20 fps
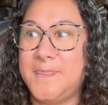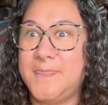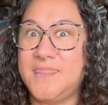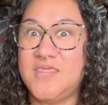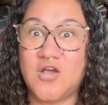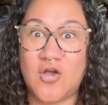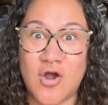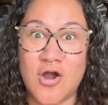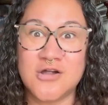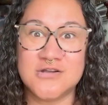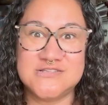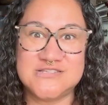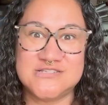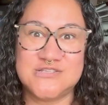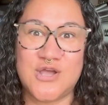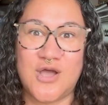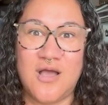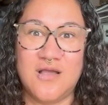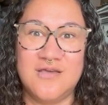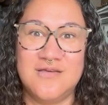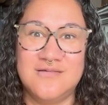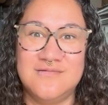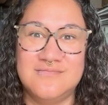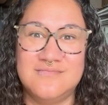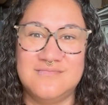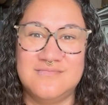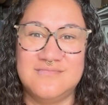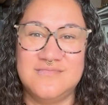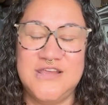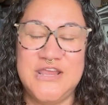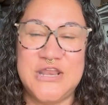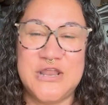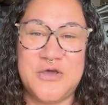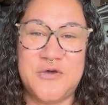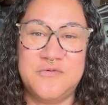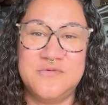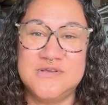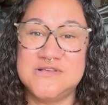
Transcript: the cardstock, you know,